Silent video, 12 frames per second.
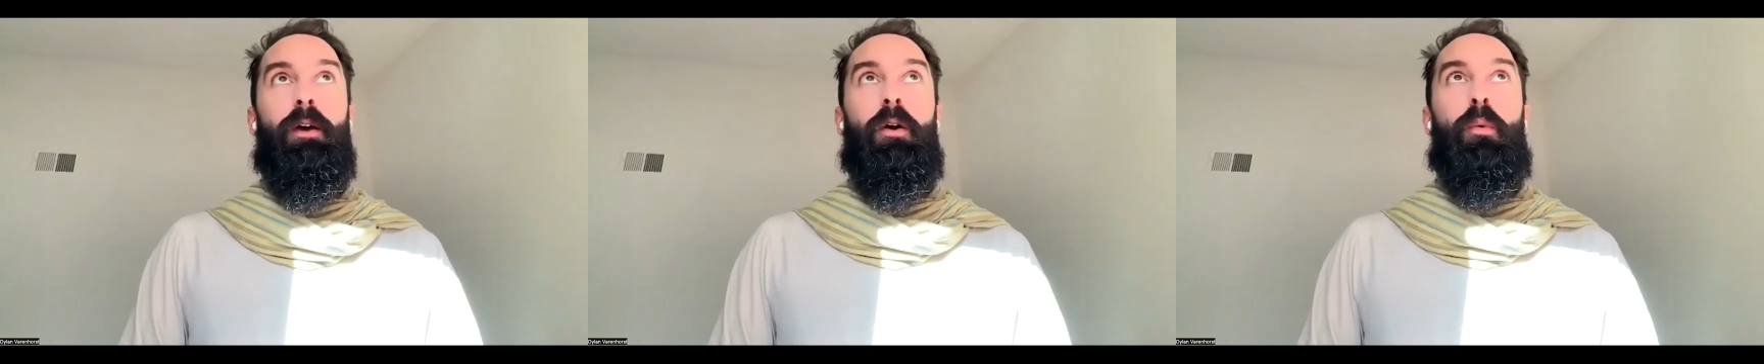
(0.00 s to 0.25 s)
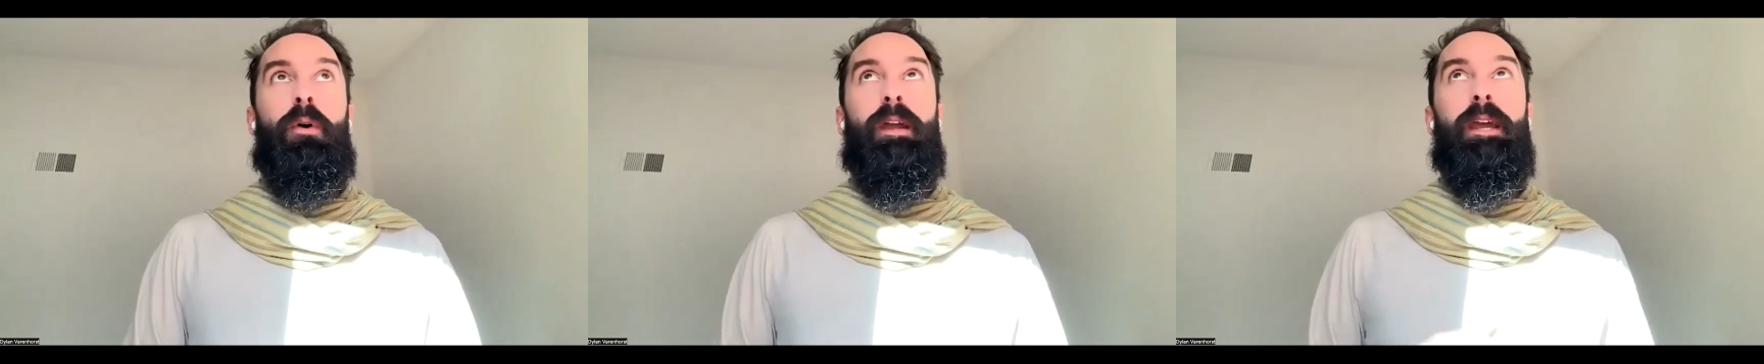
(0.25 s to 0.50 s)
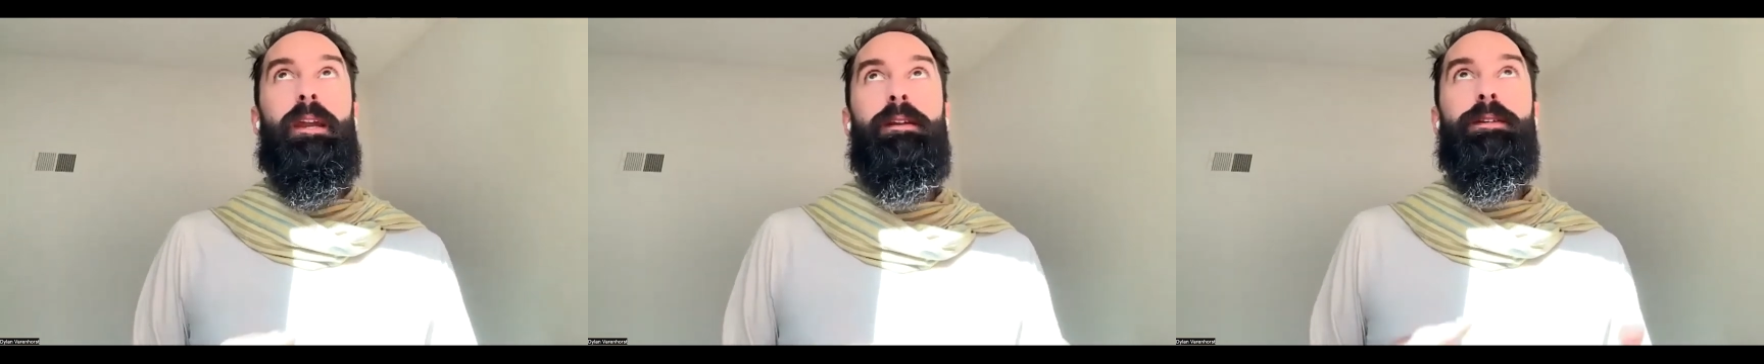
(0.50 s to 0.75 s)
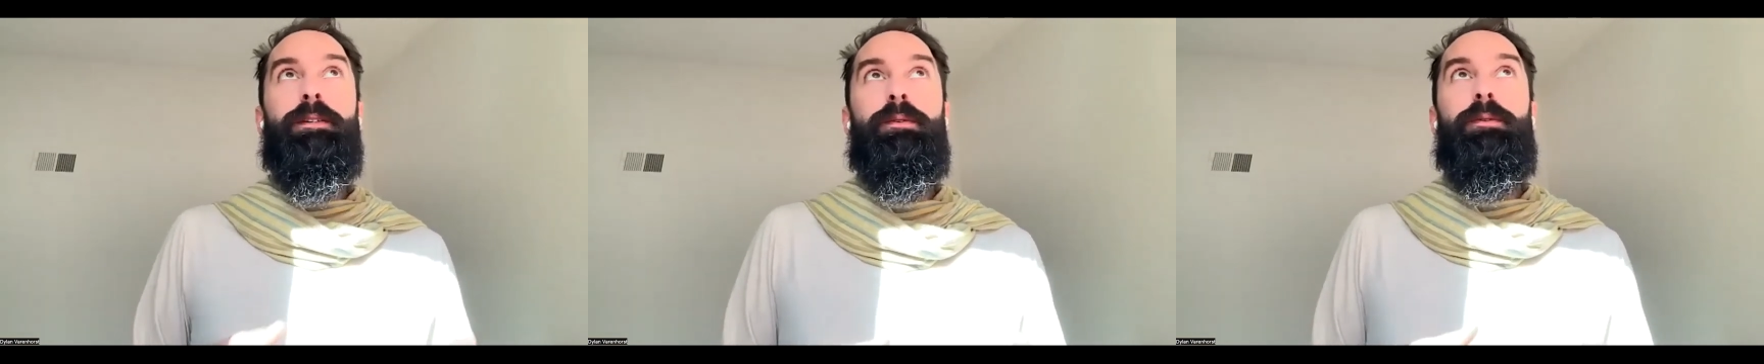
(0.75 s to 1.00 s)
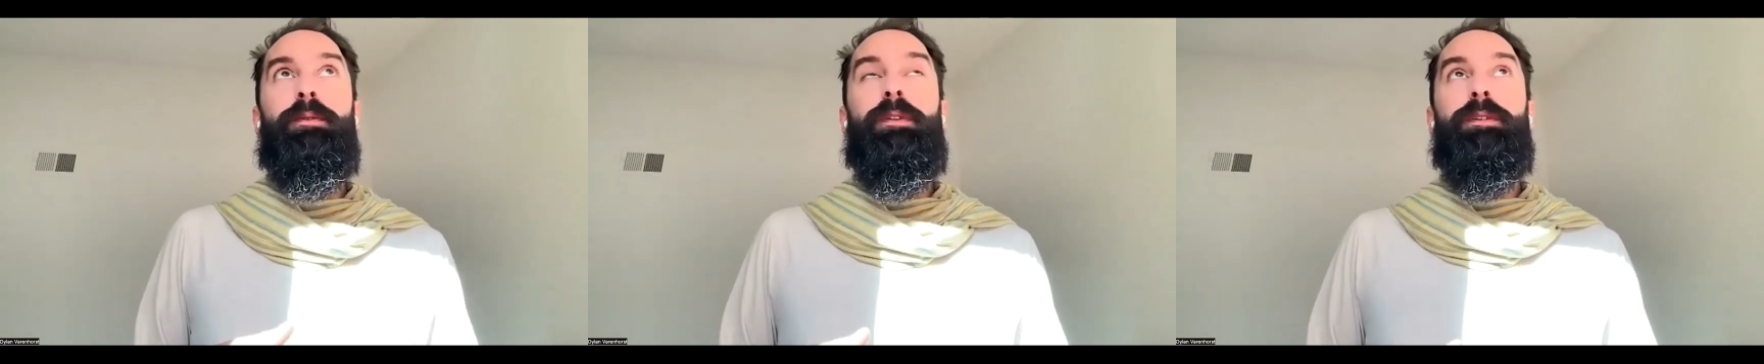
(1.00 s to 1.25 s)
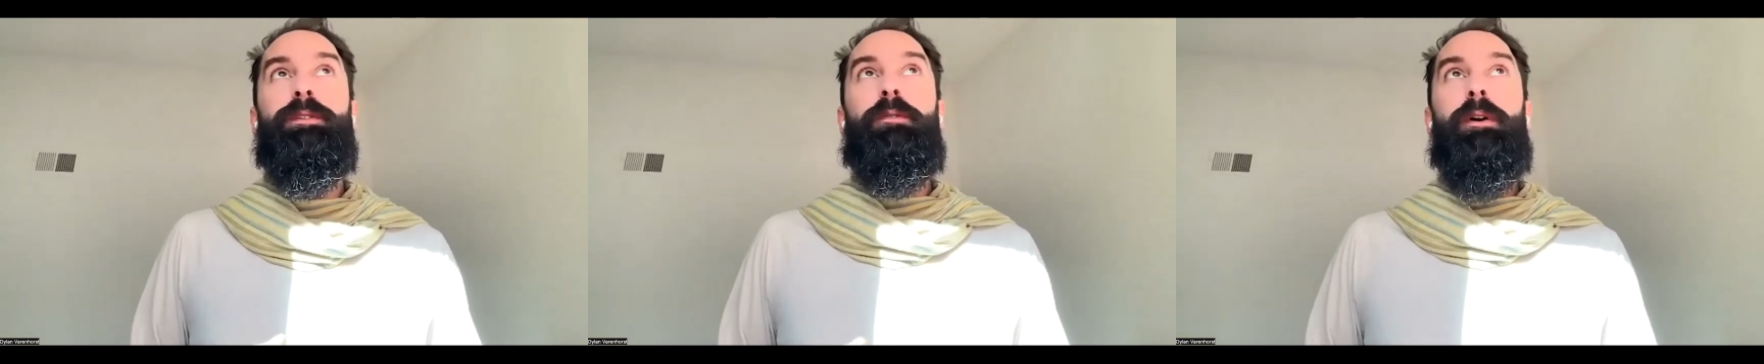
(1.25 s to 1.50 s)
we're getting to
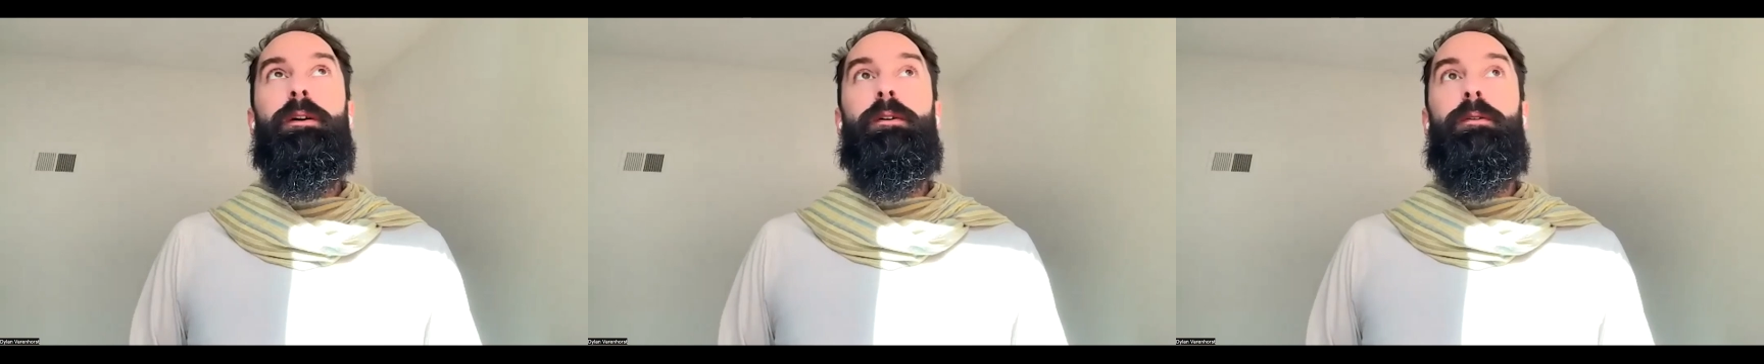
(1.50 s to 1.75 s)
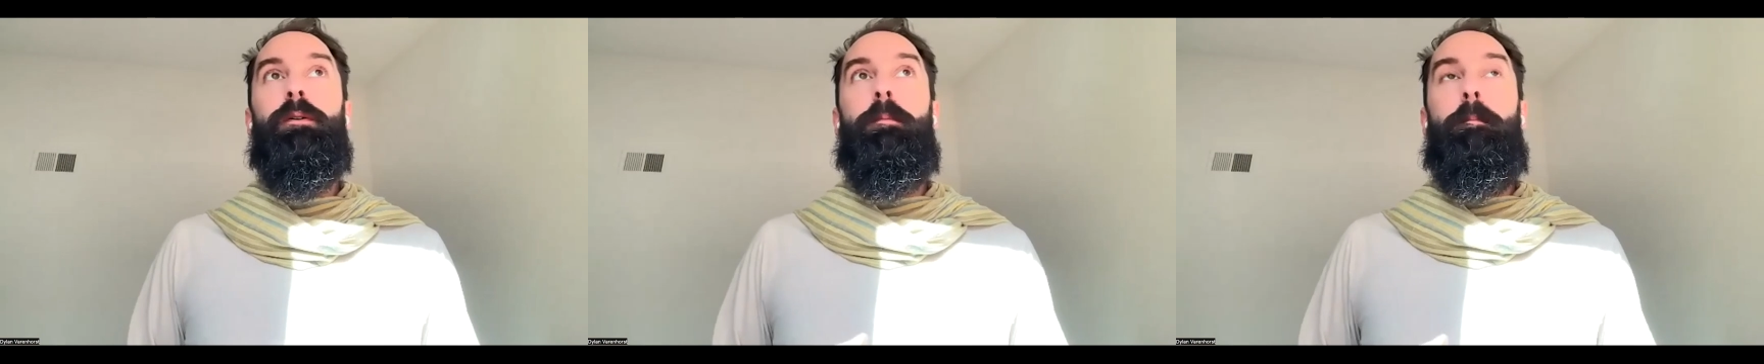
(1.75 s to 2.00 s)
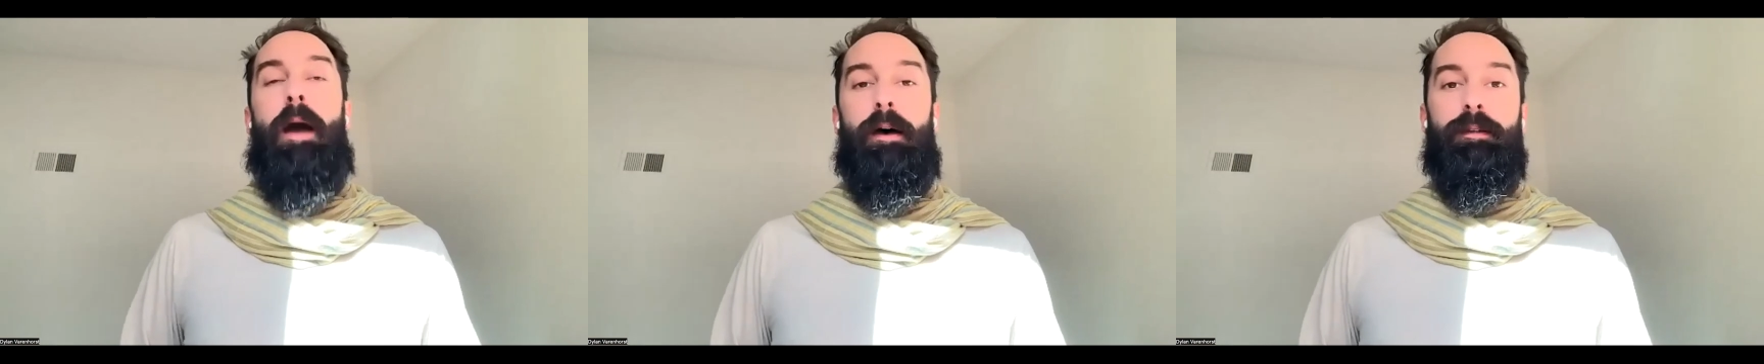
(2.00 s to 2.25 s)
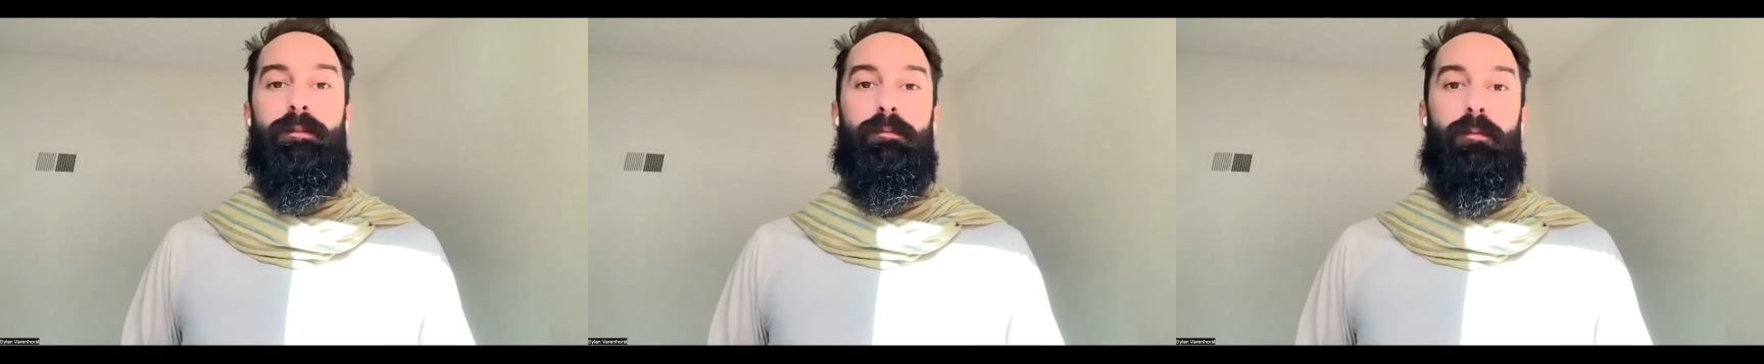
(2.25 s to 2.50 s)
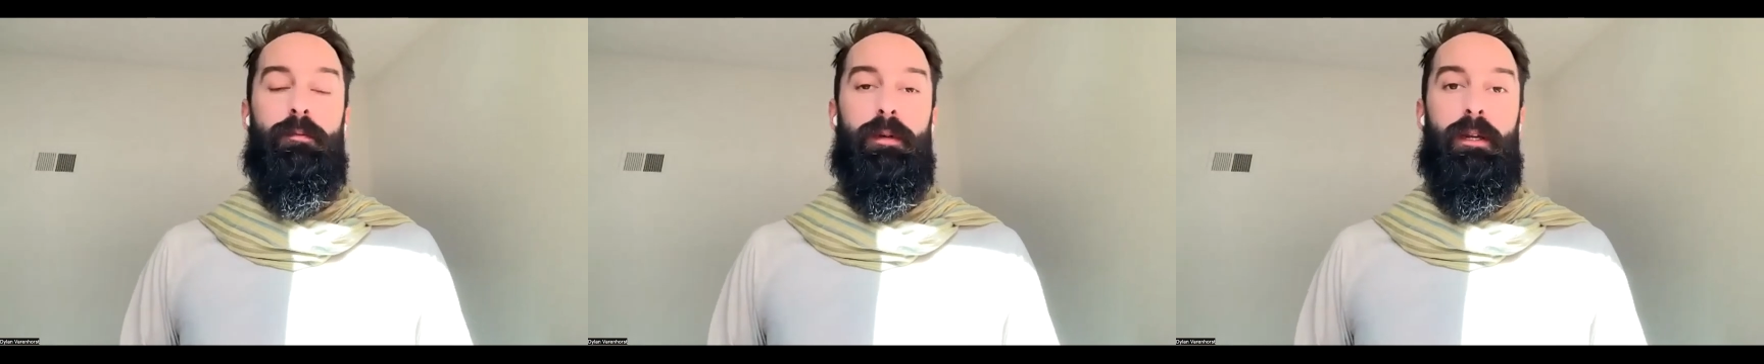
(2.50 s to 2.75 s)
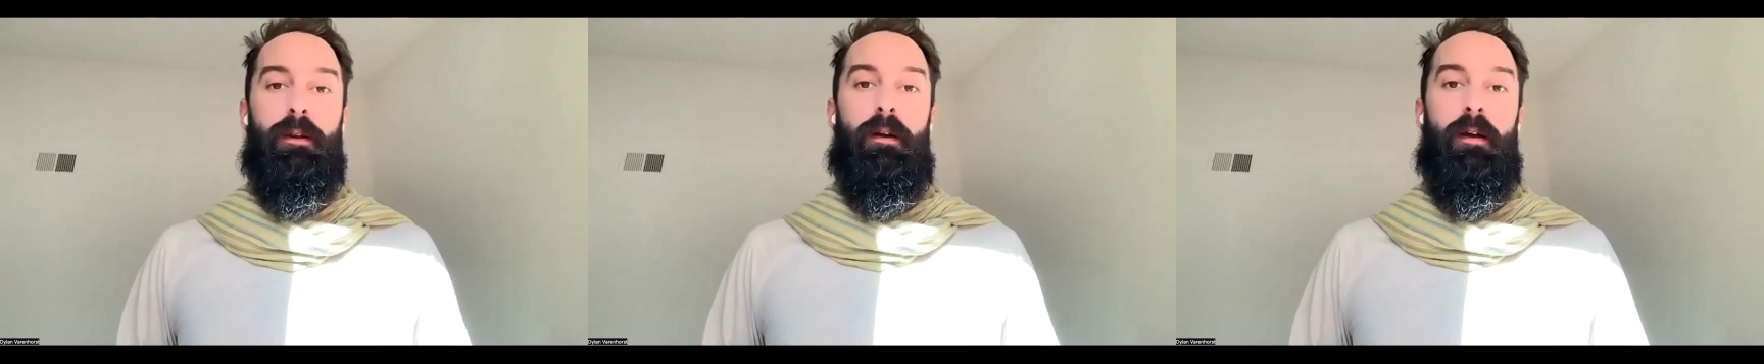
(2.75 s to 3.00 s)
this critical mass moment
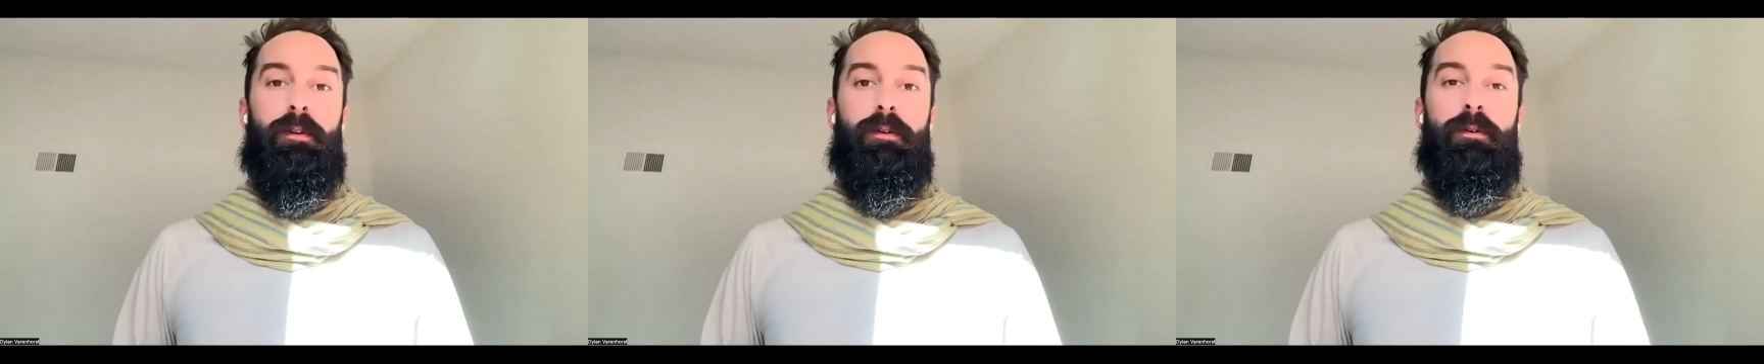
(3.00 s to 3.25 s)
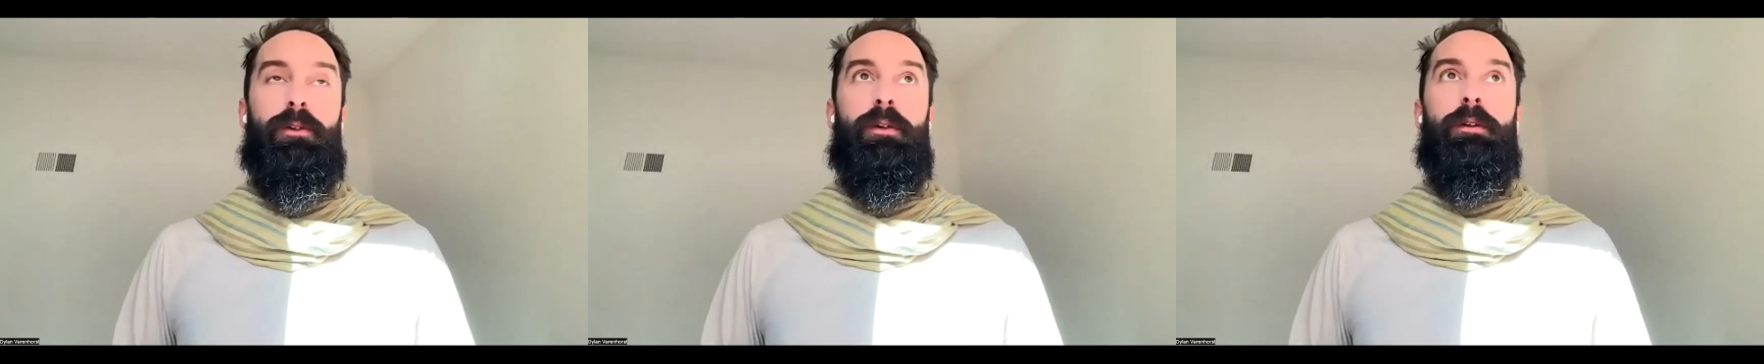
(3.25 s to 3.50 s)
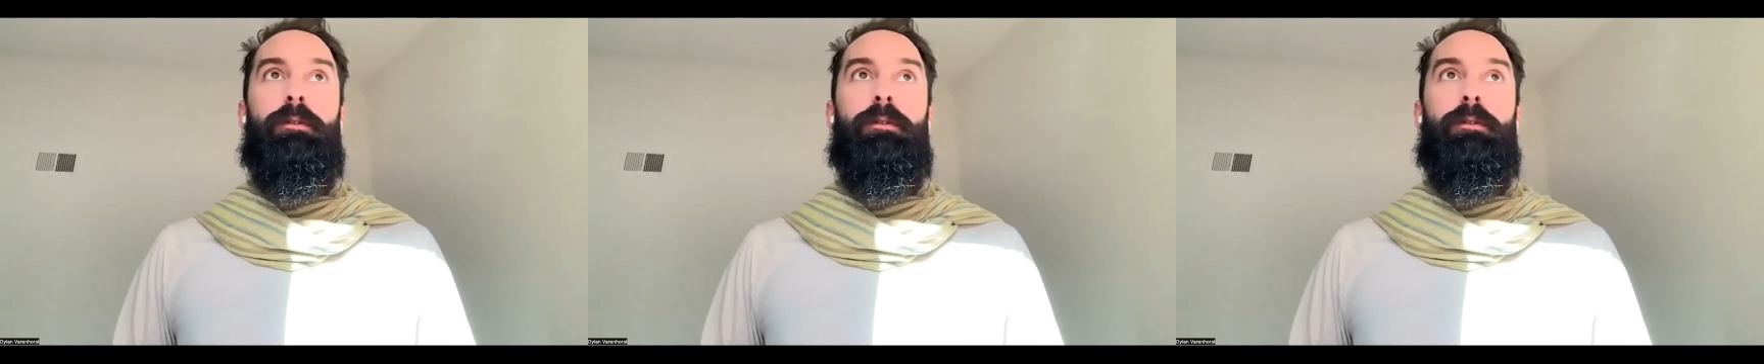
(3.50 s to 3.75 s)
in our evolution